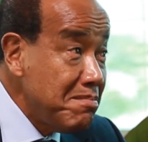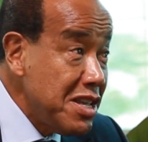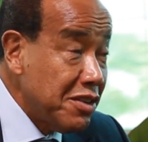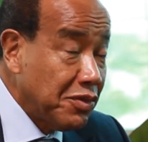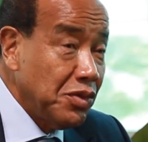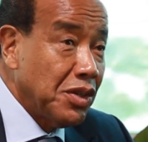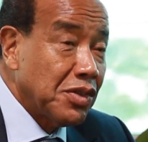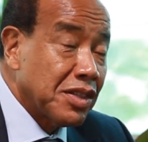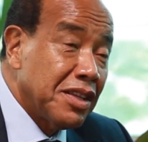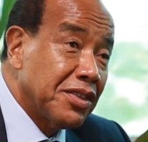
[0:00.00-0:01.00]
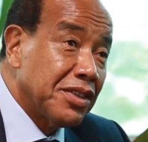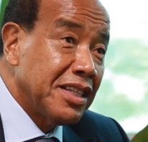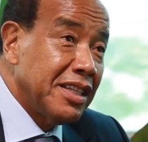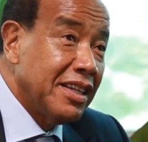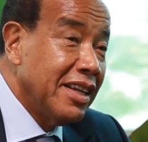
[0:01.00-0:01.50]
May of
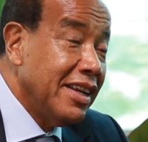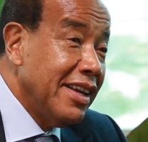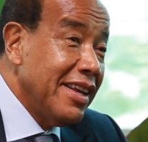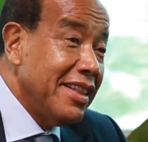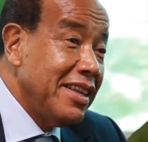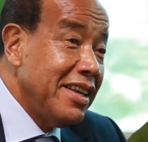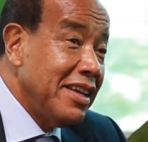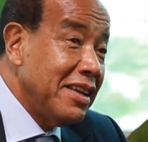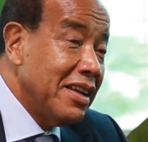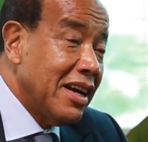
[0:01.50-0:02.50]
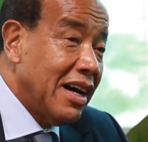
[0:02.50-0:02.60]
2013, the